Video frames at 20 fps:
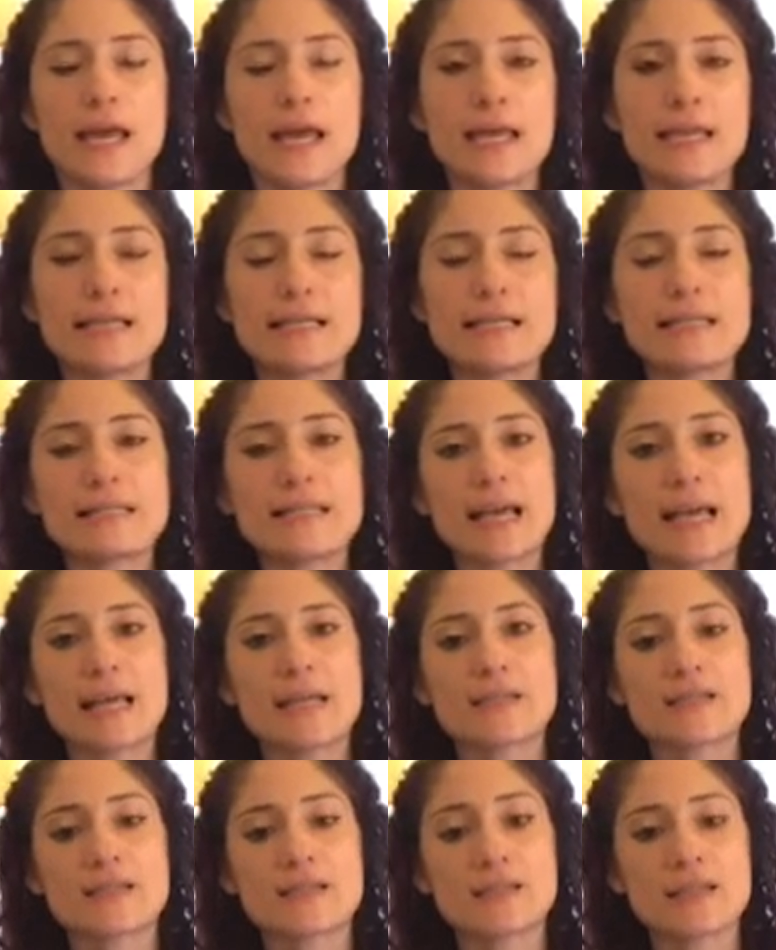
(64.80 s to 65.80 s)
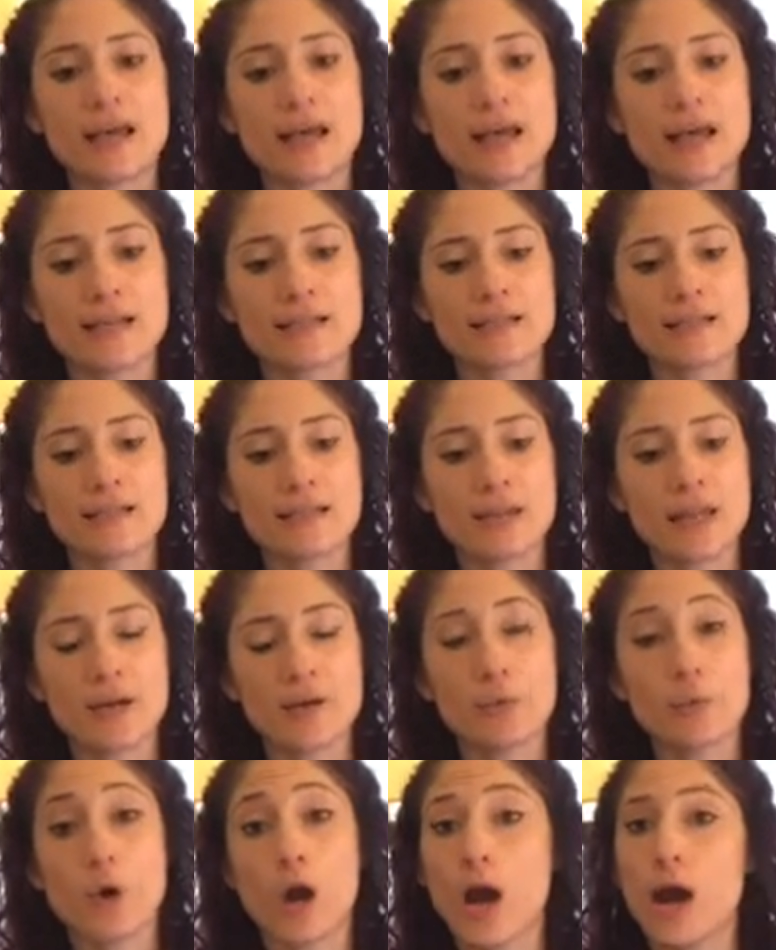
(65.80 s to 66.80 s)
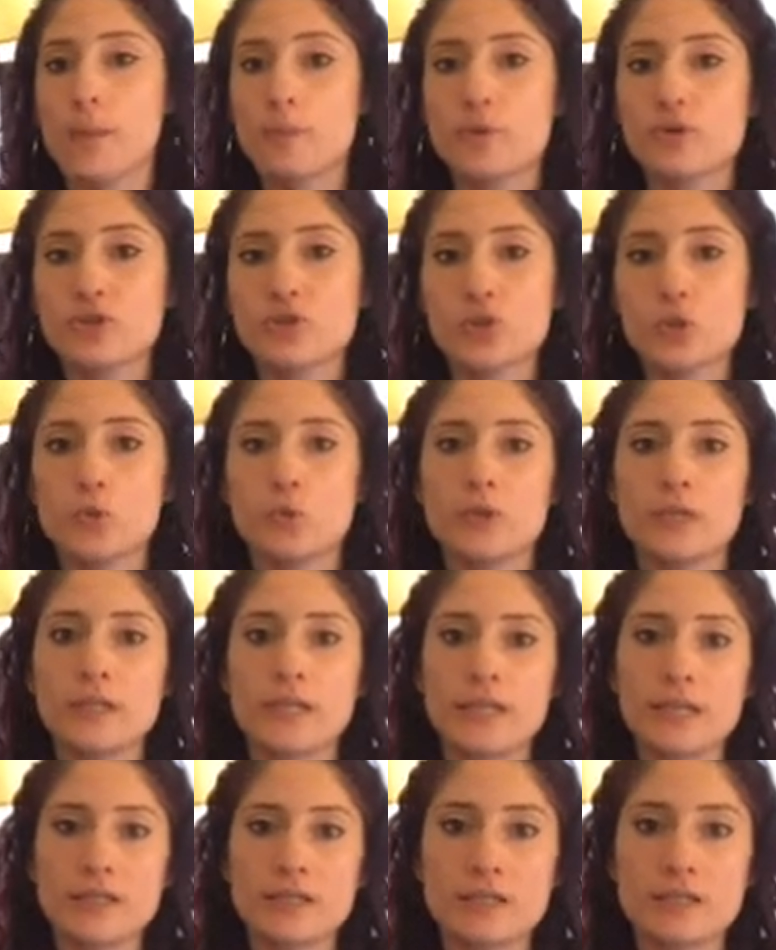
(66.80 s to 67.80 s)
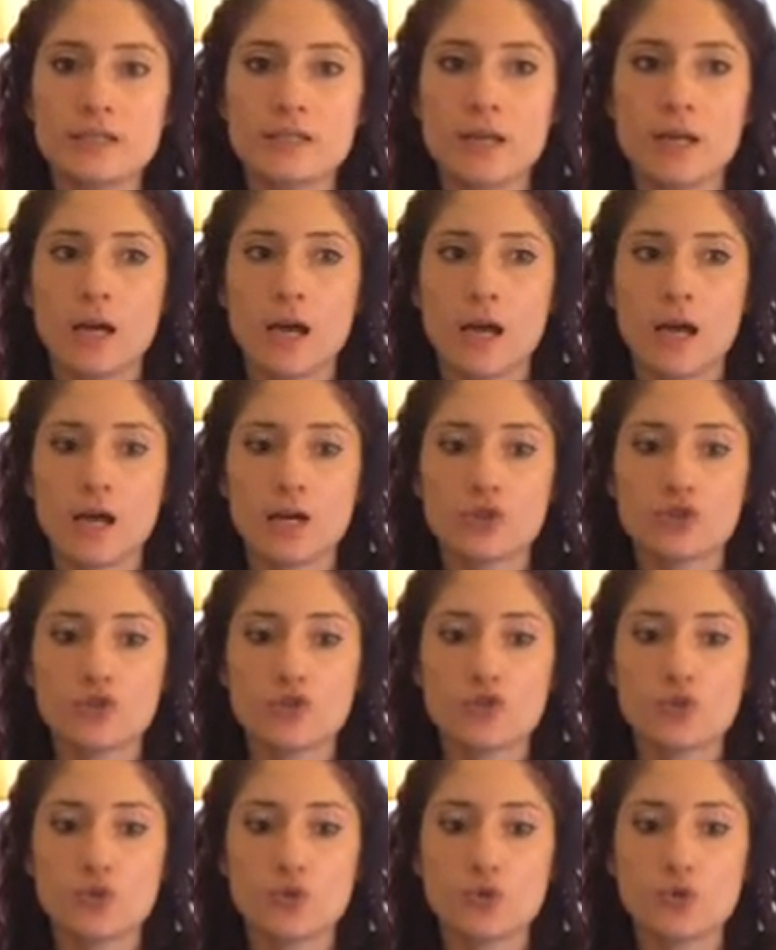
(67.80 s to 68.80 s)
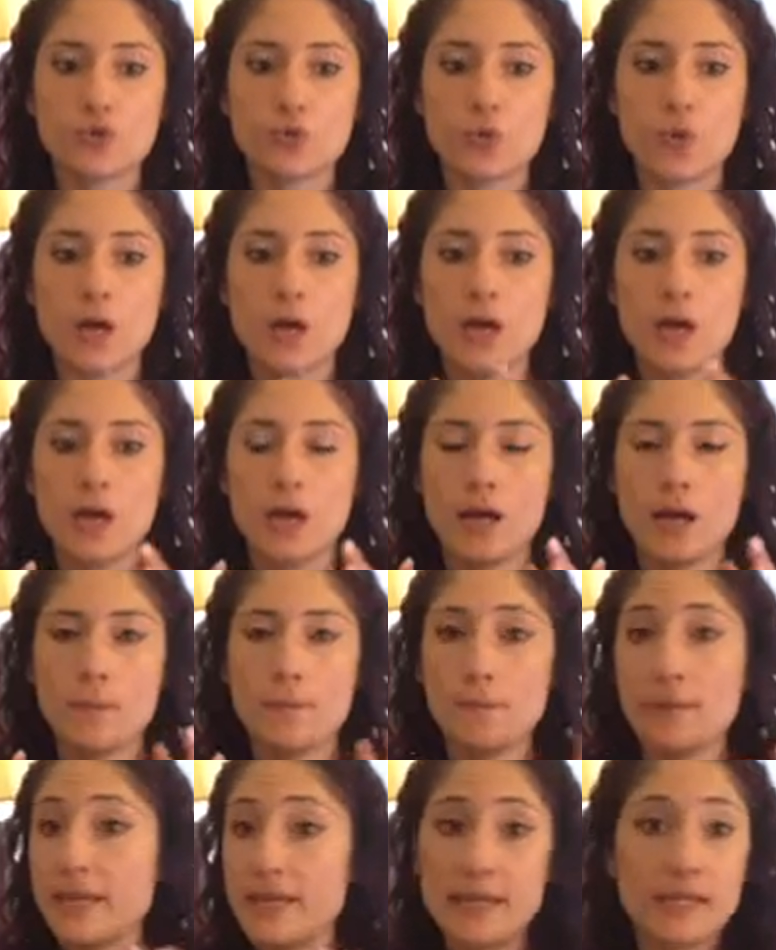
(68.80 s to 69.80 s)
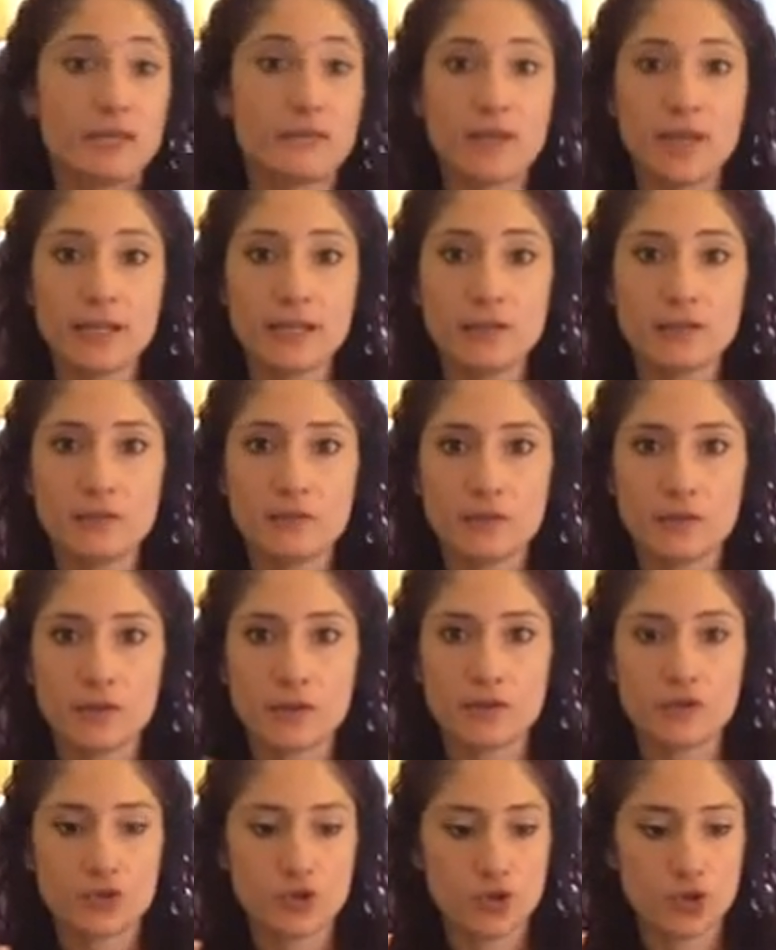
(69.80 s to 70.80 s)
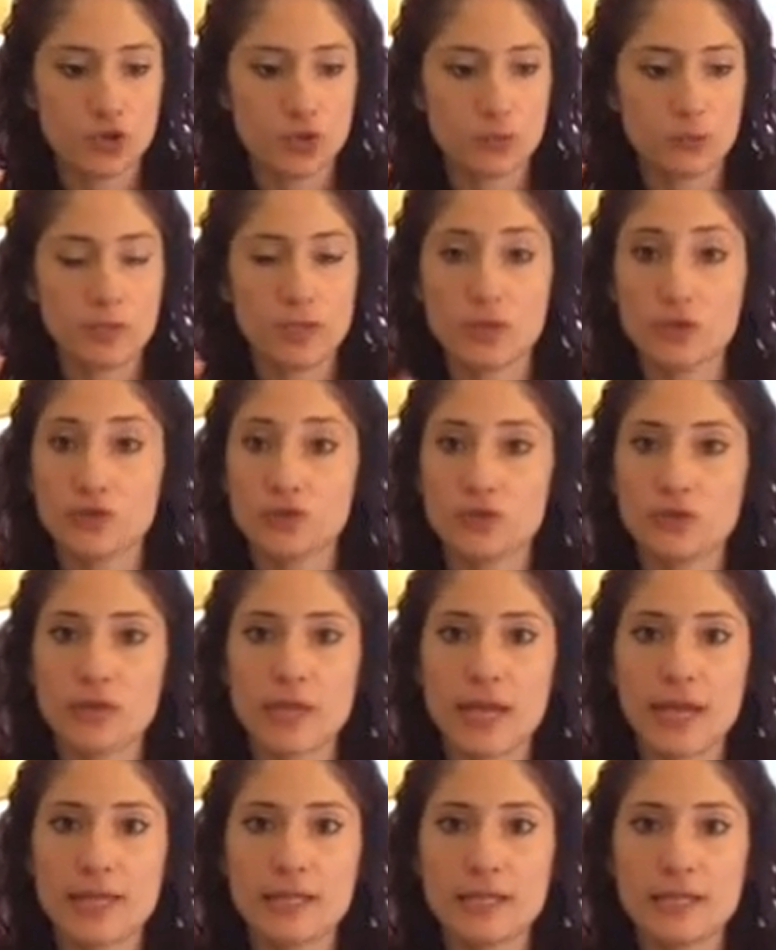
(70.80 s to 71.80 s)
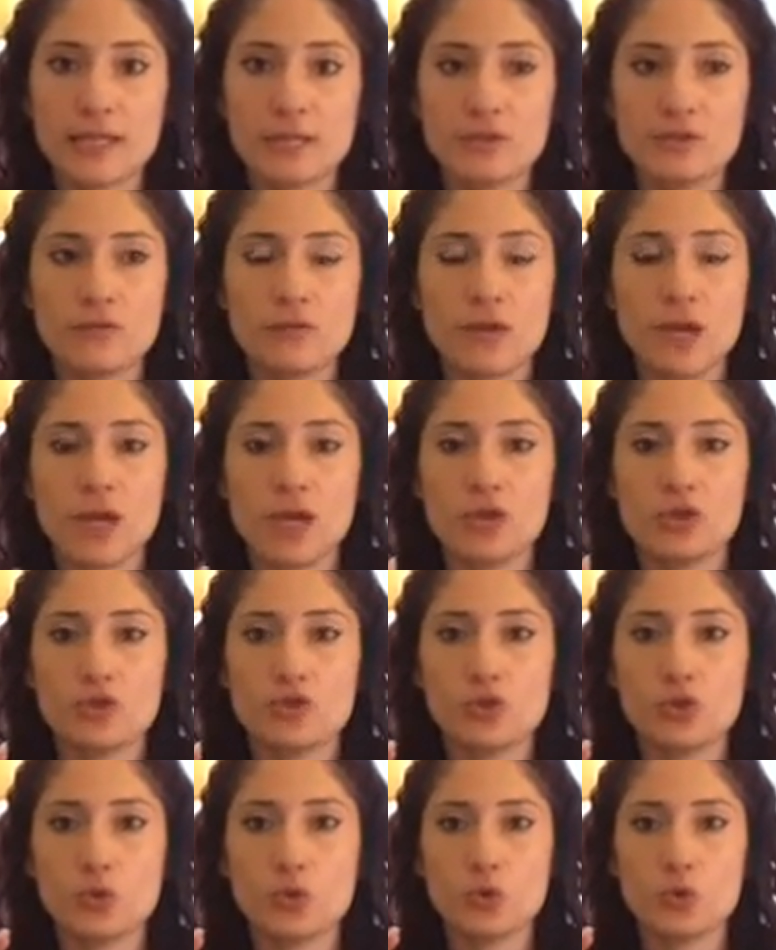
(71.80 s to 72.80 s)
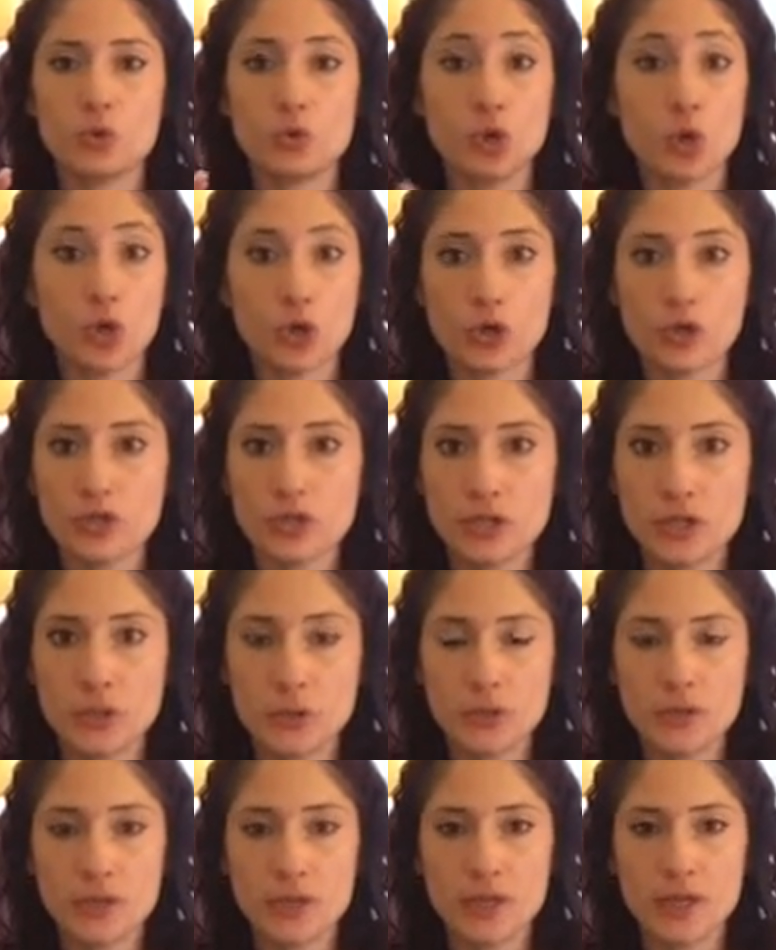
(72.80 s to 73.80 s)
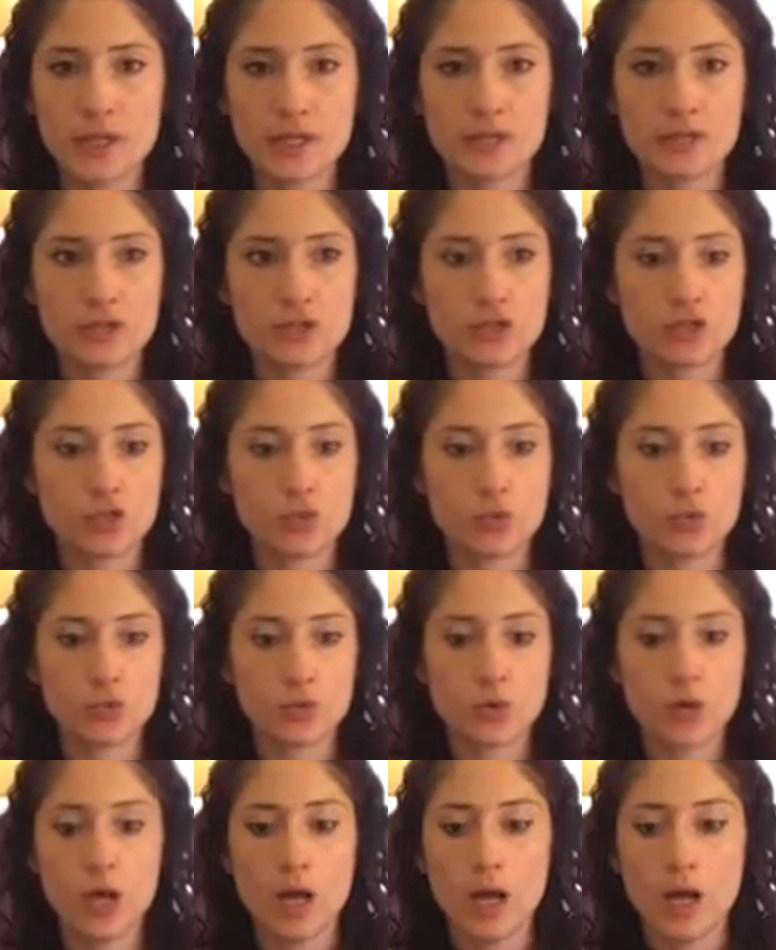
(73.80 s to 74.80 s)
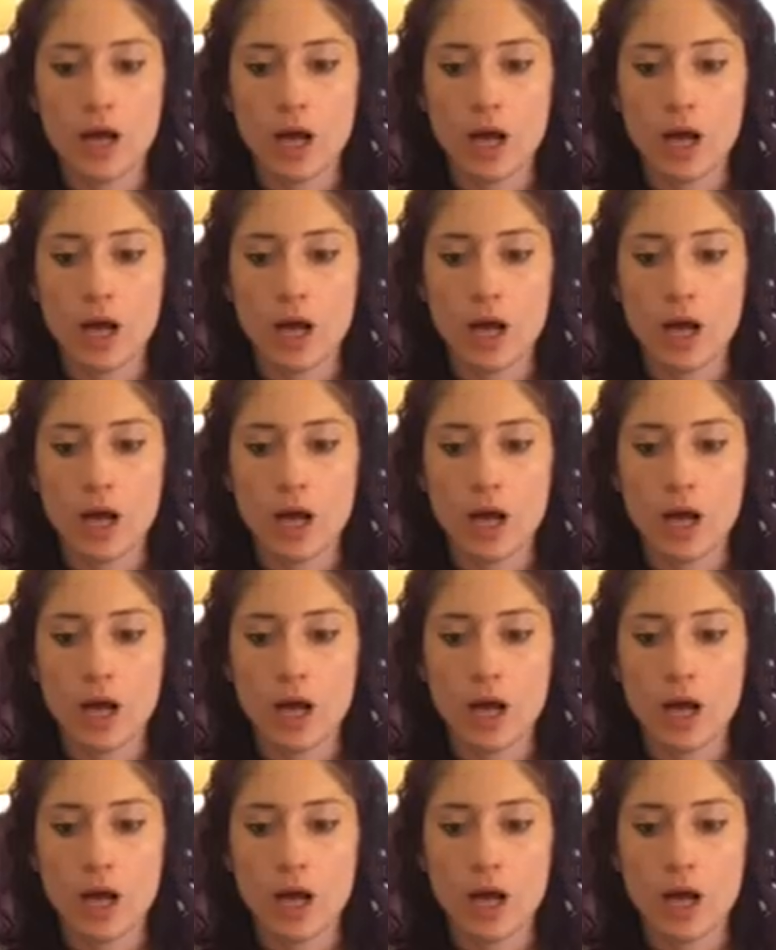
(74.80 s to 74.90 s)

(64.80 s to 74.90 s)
He said that there were opportunities to be innovative, to be creative, to learn new things, to